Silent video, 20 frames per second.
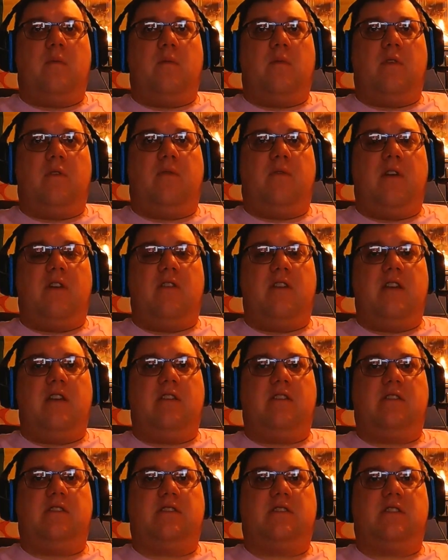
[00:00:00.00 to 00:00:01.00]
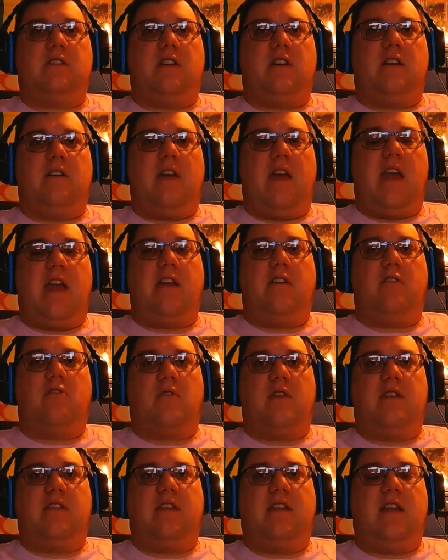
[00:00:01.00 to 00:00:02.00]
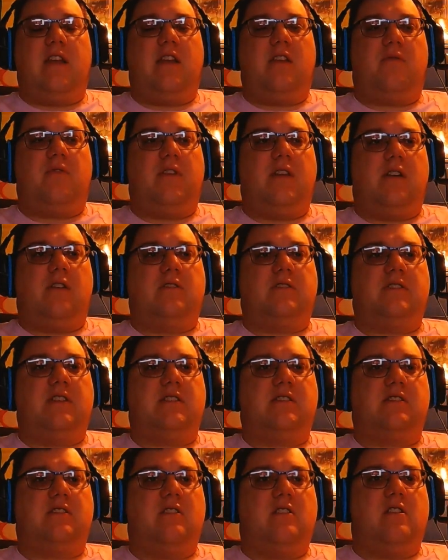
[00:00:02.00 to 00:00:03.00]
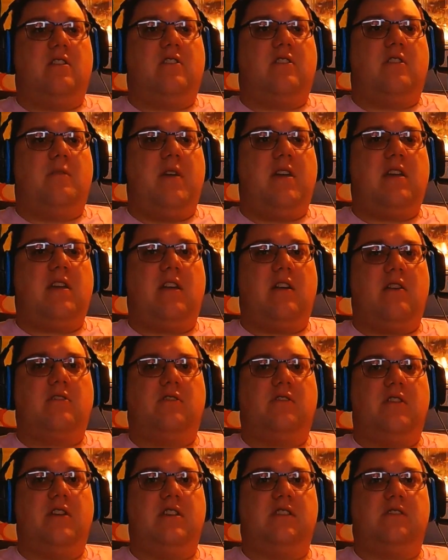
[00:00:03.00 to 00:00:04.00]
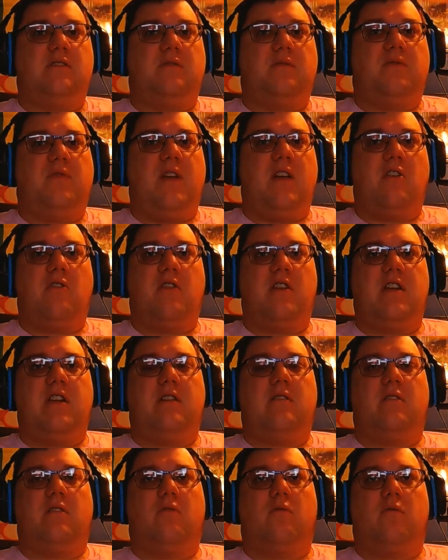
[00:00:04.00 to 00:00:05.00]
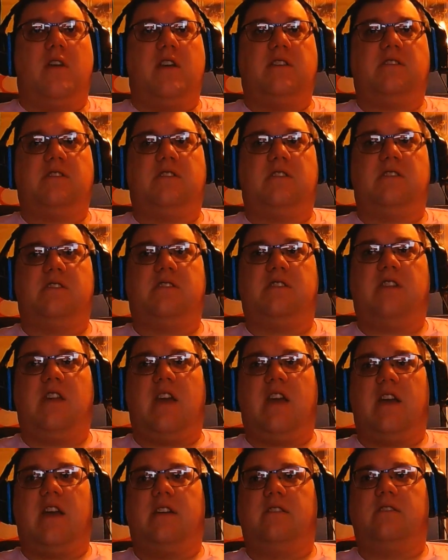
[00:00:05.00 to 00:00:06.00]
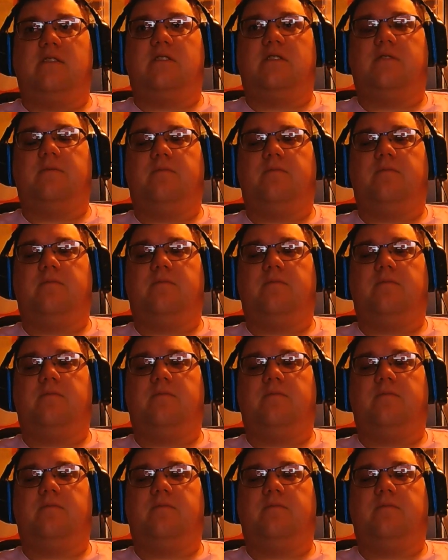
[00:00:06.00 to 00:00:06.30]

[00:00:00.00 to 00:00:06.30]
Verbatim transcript: very angry than anything else. As the main character is very racist and